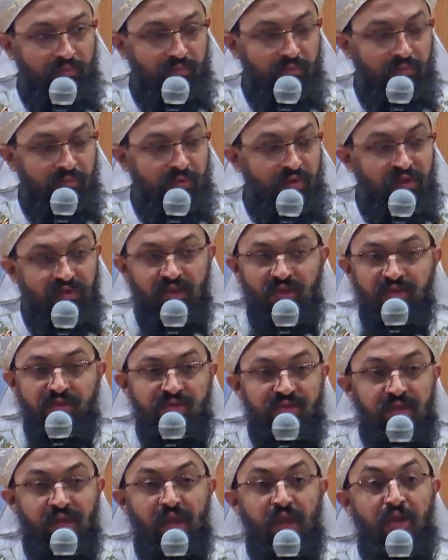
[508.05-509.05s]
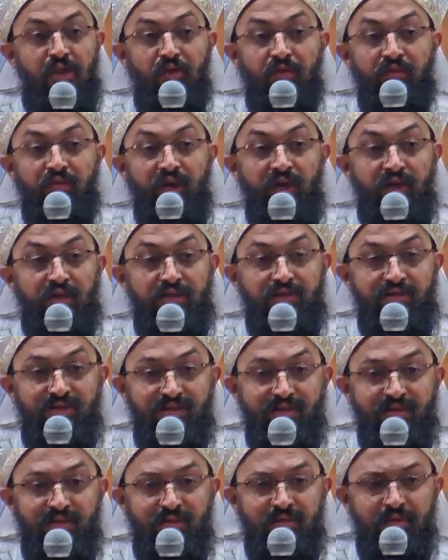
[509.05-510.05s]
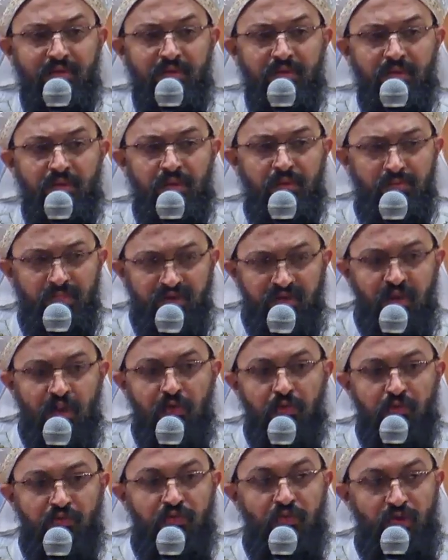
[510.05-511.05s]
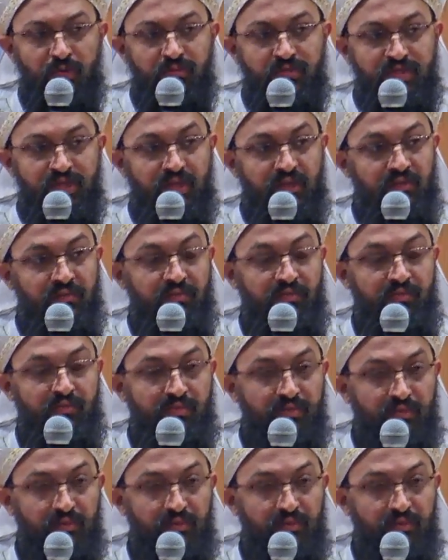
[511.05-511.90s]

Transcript: He didn't say any of that. But he looked to himself